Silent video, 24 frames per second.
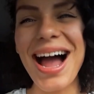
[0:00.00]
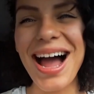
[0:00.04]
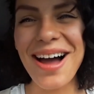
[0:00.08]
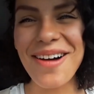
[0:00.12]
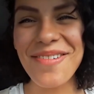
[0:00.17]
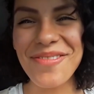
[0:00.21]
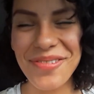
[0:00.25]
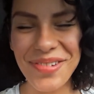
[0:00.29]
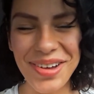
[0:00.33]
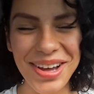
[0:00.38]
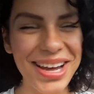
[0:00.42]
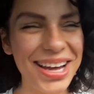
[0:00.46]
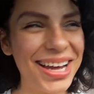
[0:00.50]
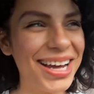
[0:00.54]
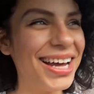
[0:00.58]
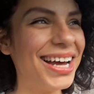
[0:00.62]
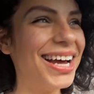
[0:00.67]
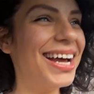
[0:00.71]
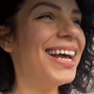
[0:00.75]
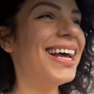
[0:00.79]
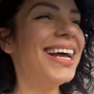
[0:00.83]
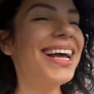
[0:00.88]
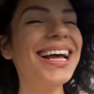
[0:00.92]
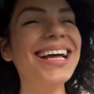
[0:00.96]
and that's
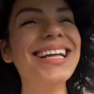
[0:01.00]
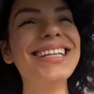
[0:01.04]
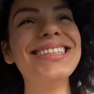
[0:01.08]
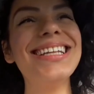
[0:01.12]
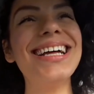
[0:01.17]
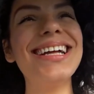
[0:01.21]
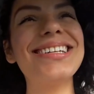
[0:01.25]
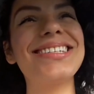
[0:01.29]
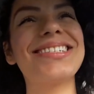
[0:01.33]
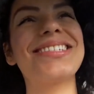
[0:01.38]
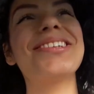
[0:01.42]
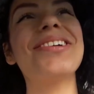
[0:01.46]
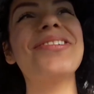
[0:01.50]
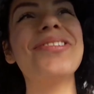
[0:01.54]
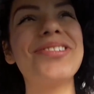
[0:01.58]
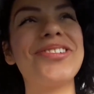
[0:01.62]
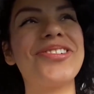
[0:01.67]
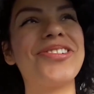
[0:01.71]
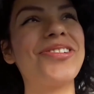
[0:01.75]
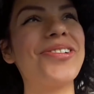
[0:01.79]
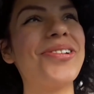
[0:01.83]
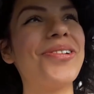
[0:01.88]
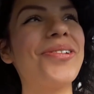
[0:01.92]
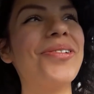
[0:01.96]
so true, you
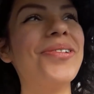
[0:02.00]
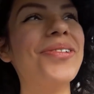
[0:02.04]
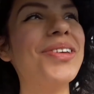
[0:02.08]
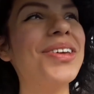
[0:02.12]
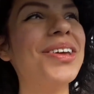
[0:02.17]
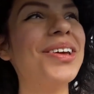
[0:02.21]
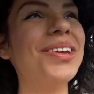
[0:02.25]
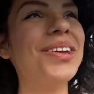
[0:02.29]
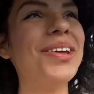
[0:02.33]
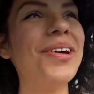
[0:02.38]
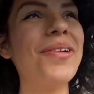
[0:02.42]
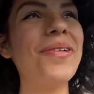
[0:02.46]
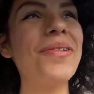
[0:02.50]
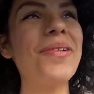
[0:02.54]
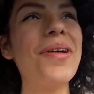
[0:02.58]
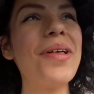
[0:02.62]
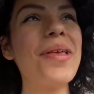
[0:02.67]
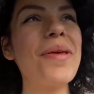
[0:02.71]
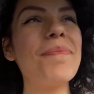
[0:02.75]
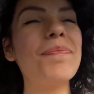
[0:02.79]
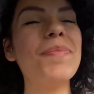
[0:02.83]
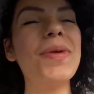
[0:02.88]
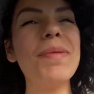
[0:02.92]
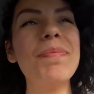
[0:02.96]
know, people who have
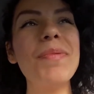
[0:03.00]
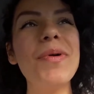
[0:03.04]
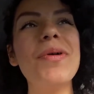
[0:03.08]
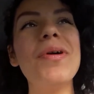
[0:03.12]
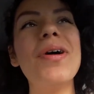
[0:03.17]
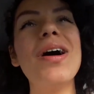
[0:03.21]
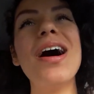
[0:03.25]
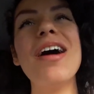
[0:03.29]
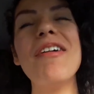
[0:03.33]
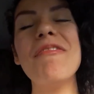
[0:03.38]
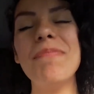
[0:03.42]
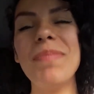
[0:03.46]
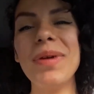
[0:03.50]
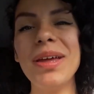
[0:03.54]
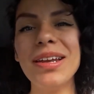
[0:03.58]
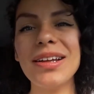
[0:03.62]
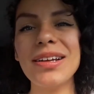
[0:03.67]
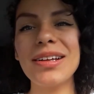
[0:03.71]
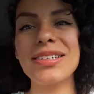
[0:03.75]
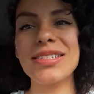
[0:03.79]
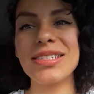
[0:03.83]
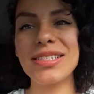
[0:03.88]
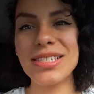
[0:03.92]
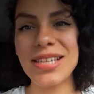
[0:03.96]
been accepting
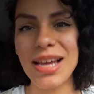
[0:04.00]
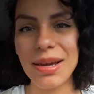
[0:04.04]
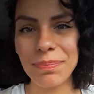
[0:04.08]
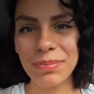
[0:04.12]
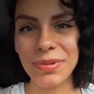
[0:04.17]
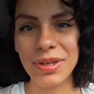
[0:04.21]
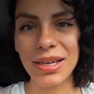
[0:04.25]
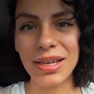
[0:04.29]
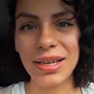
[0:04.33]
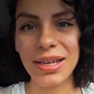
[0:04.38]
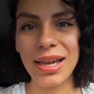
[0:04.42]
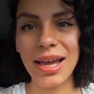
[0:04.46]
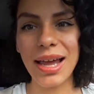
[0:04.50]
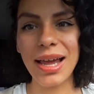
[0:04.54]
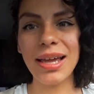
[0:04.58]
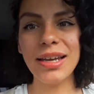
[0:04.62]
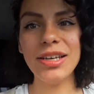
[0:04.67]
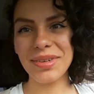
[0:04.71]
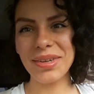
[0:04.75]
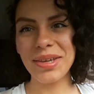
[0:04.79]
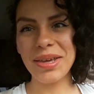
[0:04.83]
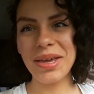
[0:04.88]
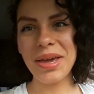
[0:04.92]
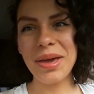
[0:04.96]
and used to,
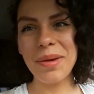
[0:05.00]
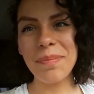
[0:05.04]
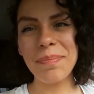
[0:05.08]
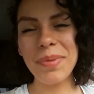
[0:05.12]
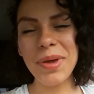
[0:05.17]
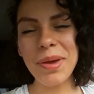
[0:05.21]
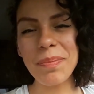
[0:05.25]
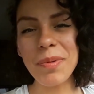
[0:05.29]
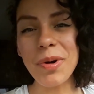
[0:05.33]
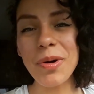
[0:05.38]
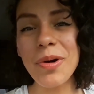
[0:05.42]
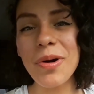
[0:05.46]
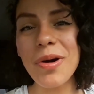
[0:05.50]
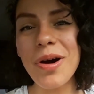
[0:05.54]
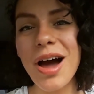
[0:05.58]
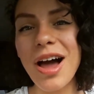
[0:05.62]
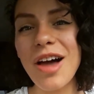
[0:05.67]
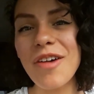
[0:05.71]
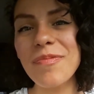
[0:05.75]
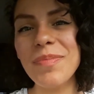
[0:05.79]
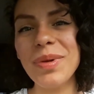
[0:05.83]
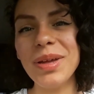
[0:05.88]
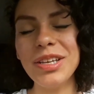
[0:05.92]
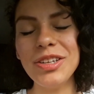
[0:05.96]
people who
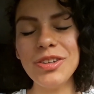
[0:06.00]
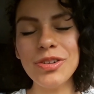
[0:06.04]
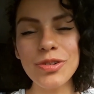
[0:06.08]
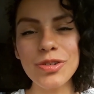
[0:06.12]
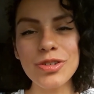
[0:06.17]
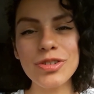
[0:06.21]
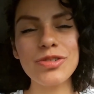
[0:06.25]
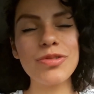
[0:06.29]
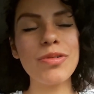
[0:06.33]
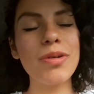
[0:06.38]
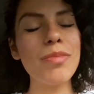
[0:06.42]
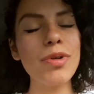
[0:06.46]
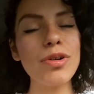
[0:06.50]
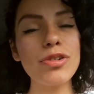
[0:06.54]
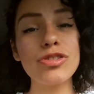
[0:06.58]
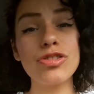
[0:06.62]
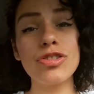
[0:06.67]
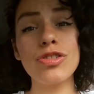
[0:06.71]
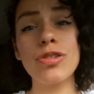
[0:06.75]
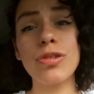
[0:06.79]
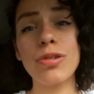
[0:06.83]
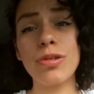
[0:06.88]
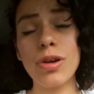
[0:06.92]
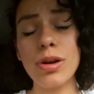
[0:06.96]
have been used to
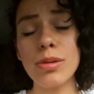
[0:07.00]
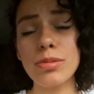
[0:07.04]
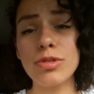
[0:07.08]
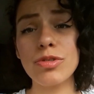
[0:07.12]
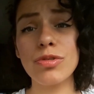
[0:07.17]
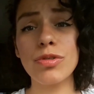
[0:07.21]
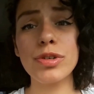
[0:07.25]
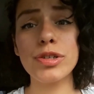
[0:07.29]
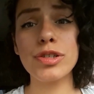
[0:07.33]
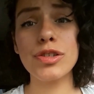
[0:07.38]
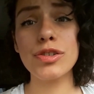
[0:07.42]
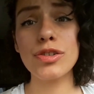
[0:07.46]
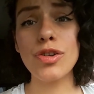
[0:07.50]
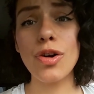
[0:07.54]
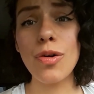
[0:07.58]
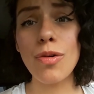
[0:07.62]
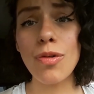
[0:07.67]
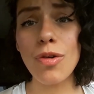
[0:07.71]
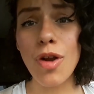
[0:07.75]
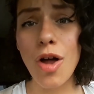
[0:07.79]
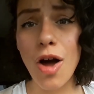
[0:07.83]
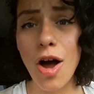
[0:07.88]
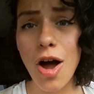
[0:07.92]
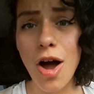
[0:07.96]
emotional crumbs for so
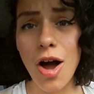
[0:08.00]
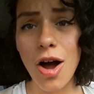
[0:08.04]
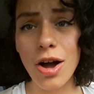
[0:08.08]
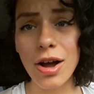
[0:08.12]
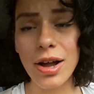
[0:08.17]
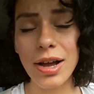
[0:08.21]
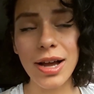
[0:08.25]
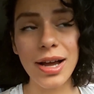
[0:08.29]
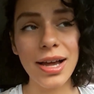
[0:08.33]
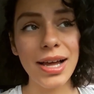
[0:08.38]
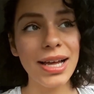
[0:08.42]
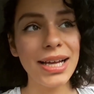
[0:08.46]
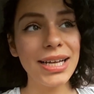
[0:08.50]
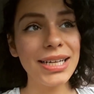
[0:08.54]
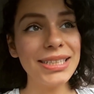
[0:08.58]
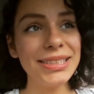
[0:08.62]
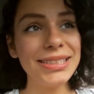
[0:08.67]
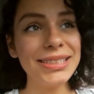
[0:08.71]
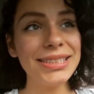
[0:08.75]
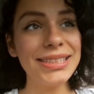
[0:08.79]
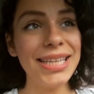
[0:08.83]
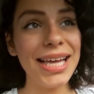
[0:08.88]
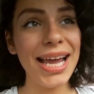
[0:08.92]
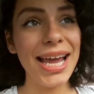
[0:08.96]
long,
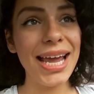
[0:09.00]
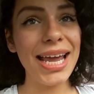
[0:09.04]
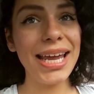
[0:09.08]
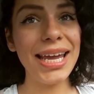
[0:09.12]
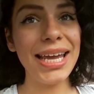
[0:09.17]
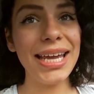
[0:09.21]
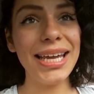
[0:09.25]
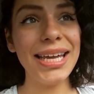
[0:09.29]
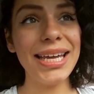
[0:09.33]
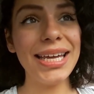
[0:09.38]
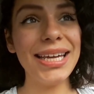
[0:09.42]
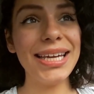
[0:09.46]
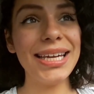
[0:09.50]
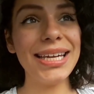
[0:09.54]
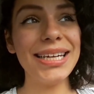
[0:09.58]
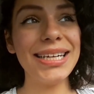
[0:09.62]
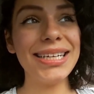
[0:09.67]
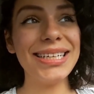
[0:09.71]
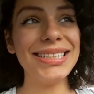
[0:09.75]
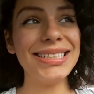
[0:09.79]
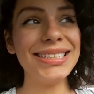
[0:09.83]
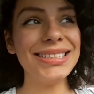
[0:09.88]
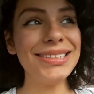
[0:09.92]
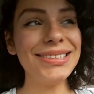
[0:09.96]
they
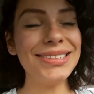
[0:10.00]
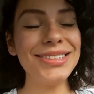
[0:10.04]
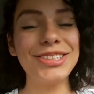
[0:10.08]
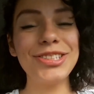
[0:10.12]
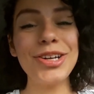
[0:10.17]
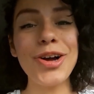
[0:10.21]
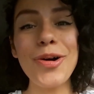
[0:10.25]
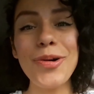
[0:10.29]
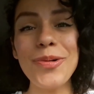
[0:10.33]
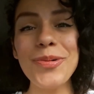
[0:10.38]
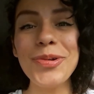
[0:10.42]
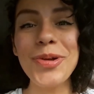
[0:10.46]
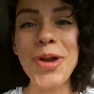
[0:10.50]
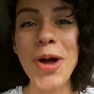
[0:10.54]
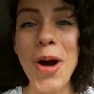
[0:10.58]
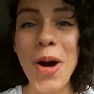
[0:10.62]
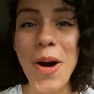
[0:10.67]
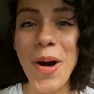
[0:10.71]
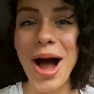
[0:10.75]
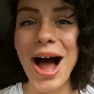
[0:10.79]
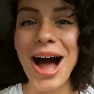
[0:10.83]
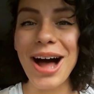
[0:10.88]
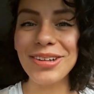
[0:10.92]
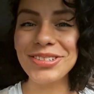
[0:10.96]
don't
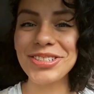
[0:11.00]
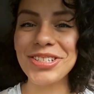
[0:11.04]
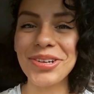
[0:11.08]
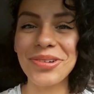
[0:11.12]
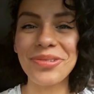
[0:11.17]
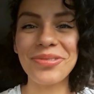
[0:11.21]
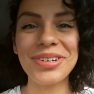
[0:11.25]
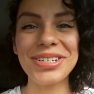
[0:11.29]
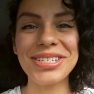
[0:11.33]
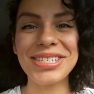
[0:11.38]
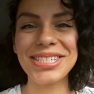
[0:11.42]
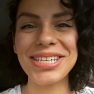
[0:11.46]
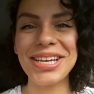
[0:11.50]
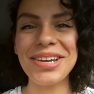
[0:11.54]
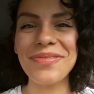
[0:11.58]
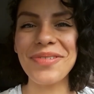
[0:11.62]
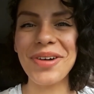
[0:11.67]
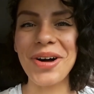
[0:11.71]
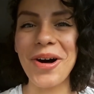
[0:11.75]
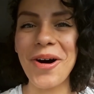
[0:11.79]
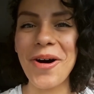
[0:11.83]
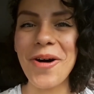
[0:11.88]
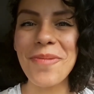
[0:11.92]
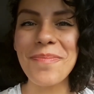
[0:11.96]
know how to receive
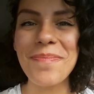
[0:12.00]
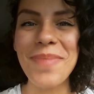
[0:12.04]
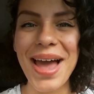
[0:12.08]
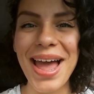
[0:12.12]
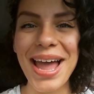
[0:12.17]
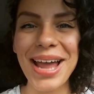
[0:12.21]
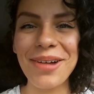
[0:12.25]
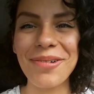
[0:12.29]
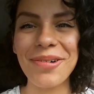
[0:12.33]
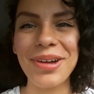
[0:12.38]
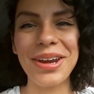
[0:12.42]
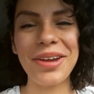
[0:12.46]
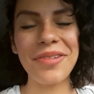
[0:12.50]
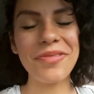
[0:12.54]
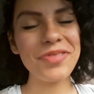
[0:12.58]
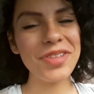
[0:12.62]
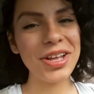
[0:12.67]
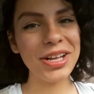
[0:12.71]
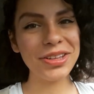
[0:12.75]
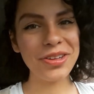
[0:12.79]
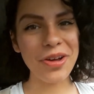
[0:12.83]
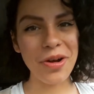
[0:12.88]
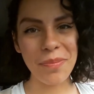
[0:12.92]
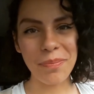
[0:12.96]
a whole banquet if
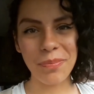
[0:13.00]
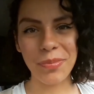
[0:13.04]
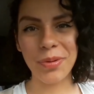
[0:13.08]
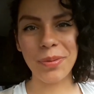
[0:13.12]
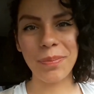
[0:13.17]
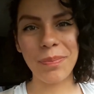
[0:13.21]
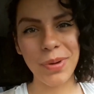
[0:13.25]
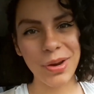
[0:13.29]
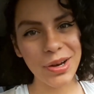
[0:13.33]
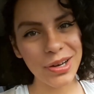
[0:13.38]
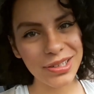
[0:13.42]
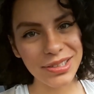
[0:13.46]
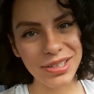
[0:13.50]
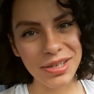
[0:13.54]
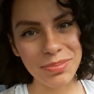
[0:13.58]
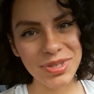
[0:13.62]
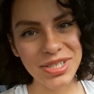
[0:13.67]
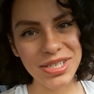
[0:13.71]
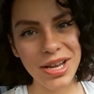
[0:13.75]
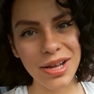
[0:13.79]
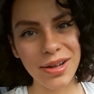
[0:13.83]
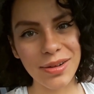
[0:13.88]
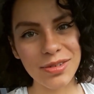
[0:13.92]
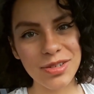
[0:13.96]
they don't prepare
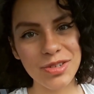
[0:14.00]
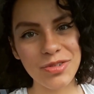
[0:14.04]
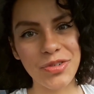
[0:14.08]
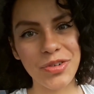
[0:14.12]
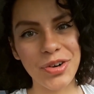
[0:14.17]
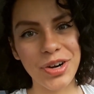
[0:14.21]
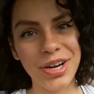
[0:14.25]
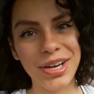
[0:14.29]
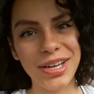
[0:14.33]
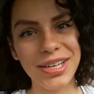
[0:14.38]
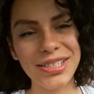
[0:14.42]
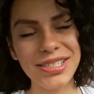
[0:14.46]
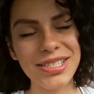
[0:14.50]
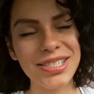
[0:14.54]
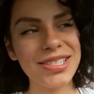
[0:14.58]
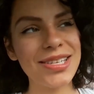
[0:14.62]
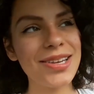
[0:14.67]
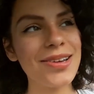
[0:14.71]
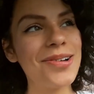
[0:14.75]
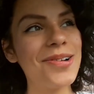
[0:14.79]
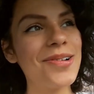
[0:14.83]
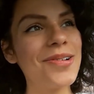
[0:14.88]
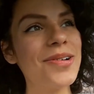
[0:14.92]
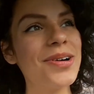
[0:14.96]
themselves for it.
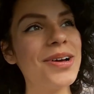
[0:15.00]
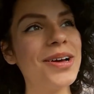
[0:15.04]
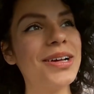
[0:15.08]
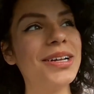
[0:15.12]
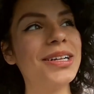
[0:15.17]
So